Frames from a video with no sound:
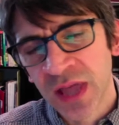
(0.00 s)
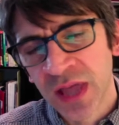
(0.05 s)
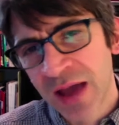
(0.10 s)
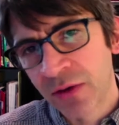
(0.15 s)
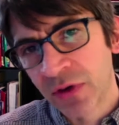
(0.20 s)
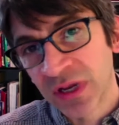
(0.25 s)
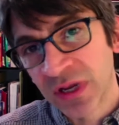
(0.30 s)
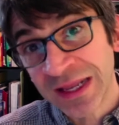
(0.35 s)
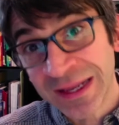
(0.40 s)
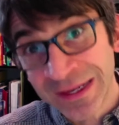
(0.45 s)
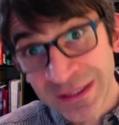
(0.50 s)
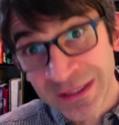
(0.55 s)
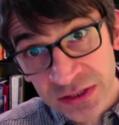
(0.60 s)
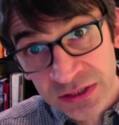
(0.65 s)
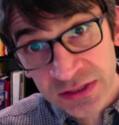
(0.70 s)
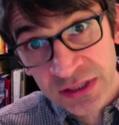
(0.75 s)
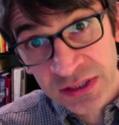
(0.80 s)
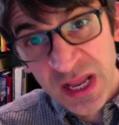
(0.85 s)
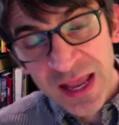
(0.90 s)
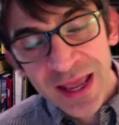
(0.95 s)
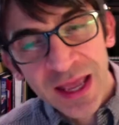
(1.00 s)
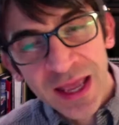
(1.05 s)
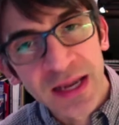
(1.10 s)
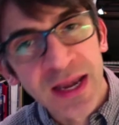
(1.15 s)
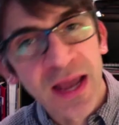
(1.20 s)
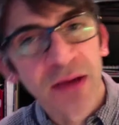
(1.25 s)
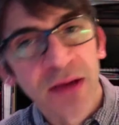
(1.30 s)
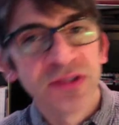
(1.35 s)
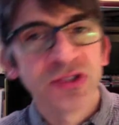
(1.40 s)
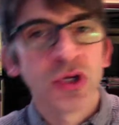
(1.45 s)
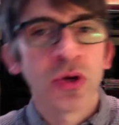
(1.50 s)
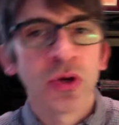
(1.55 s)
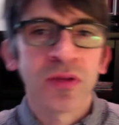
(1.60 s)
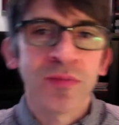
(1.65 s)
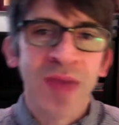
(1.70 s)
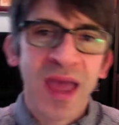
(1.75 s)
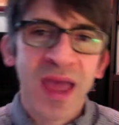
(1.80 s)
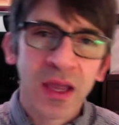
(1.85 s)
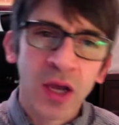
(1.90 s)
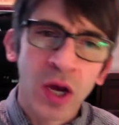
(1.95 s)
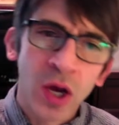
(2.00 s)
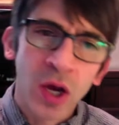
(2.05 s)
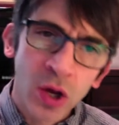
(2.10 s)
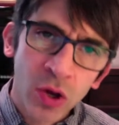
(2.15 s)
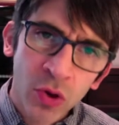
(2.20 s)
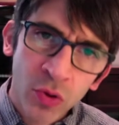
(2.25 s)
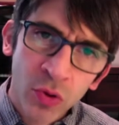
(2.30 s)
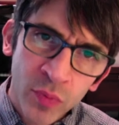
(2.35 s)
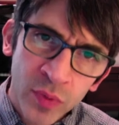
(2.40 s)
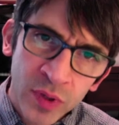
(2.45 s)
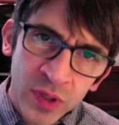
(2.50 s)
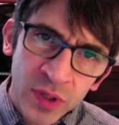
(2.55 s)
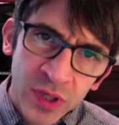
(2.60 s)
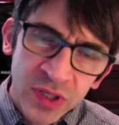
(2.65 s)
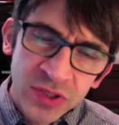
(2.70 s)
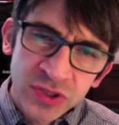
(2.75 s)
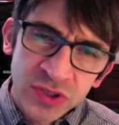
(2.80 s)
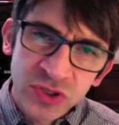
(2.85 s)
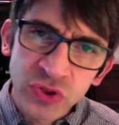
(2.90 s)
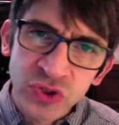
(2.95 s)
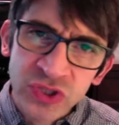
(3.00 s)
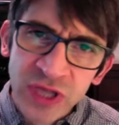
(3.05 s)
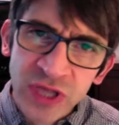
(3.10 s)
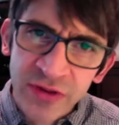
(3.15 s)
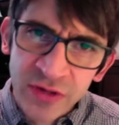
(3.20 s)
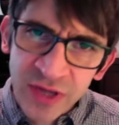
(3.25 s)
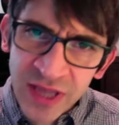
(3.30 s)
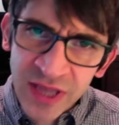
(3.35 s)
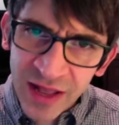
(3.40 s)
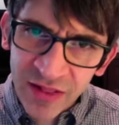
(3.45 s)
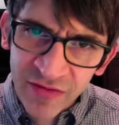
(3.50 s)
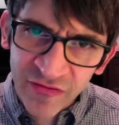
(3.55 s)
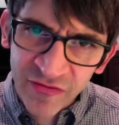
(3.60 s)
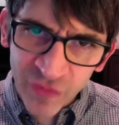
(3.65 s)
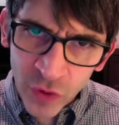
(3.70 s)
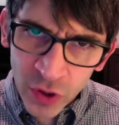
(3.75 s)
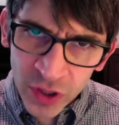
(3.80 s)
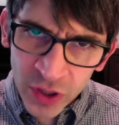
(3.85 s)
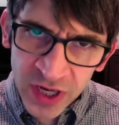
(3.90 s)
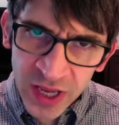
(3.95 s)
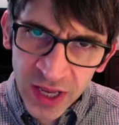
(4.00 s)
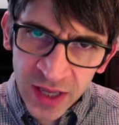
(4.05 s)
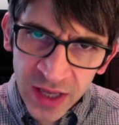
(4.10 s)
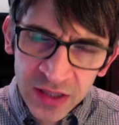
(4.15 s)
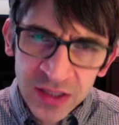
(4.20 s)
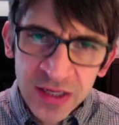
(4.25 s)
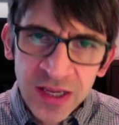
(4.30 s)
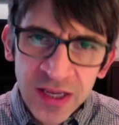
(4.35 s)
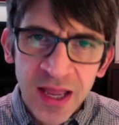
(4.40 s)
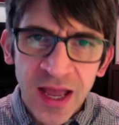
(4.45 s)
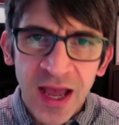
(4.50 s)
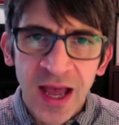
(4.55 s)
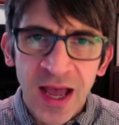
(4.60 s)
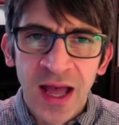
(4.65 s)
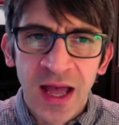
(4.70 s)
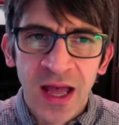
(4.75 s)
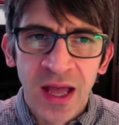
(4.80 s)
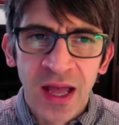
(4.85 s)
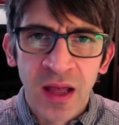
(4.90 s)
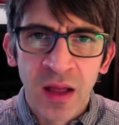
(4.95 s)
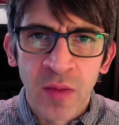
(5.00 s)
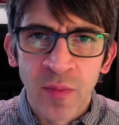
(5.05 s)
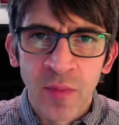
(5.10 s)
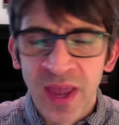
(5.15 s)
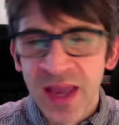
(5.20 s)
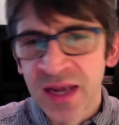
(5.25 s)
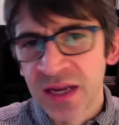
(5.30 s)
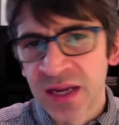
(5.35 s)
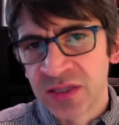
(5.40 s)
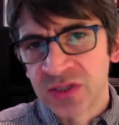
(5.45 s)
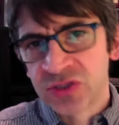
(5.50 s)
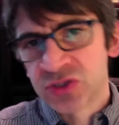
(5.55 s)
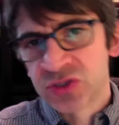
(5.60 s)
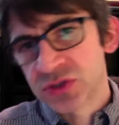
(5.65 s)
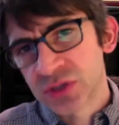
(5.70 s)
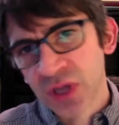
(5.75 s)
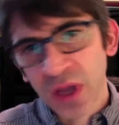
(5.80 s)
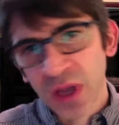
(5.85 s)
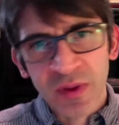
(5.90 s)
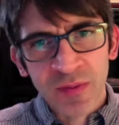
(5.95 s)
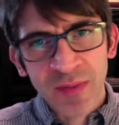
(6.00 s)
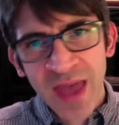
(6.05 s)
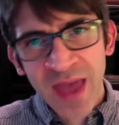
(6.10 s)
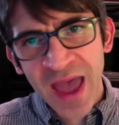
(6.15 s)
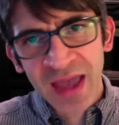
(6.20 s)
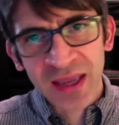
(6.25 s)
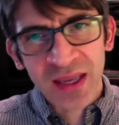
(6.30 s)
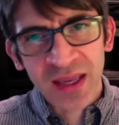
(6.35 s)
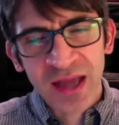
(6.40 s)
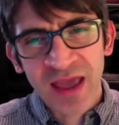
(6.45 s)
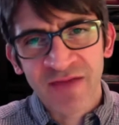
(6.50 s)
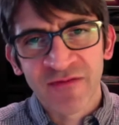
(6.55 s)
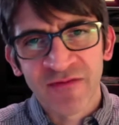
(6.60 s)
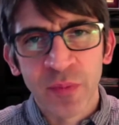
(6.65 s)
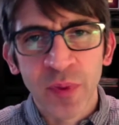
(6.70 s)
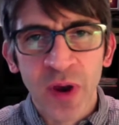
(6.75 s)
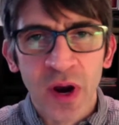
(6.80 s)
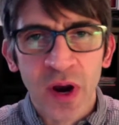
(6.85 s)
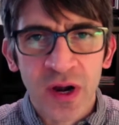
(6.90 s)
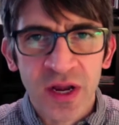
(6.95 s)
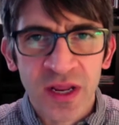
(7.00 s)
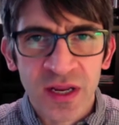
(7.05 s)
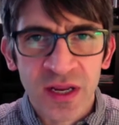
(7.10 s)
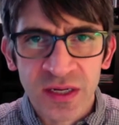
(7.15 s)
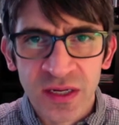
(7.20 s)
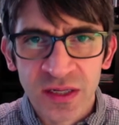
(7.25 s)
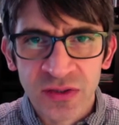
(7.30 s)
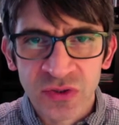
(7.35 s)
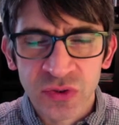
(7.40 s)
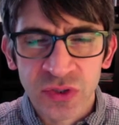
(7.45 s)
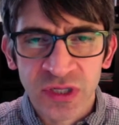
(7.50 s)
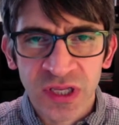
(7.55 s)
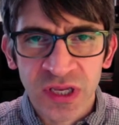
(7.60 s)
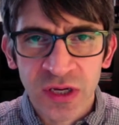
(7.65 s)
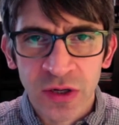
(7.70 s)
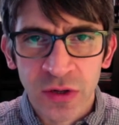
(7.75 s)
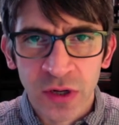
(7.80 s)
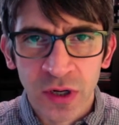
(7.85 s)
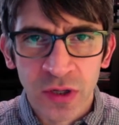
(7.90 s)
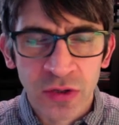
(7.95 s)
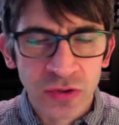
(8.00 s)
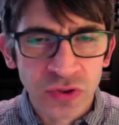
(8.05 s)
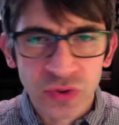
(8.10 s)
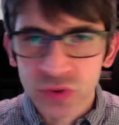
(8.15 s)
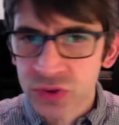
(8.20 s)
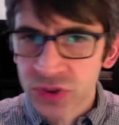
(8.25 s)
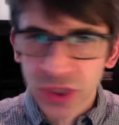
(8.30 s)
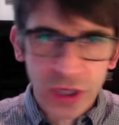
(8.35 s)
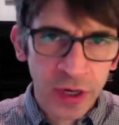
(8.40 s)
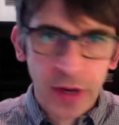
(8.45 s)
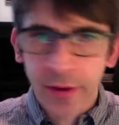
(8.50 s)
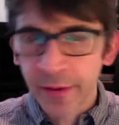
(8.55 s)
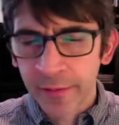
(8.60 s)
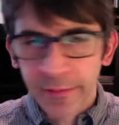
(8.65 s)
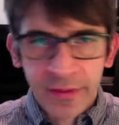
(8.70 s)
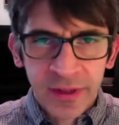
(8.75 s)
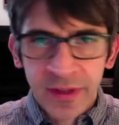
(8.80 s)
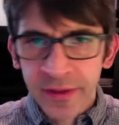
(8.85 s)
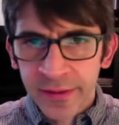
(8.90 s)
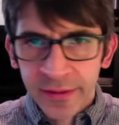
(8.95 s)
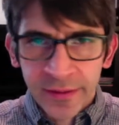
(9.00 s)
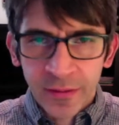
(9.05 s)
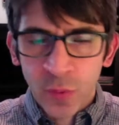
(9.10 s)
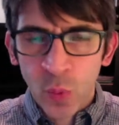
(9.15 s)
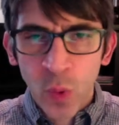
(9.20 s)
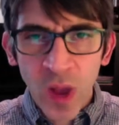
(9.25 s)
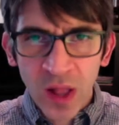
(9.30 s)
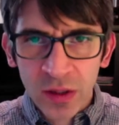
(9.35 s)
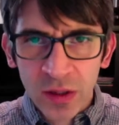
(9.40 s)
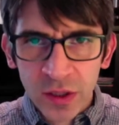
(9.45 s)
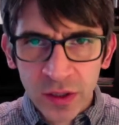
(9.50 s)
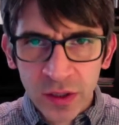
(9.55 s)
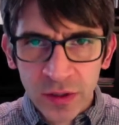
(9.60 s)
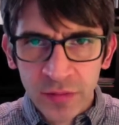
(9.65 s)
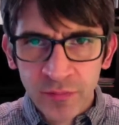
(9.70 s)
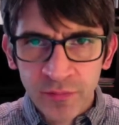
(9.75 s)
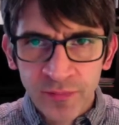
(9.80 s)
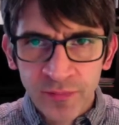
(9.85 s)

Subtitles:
east, and now he's going back home to Southern California. And he's coming back and having a party and to a hero's, welcome.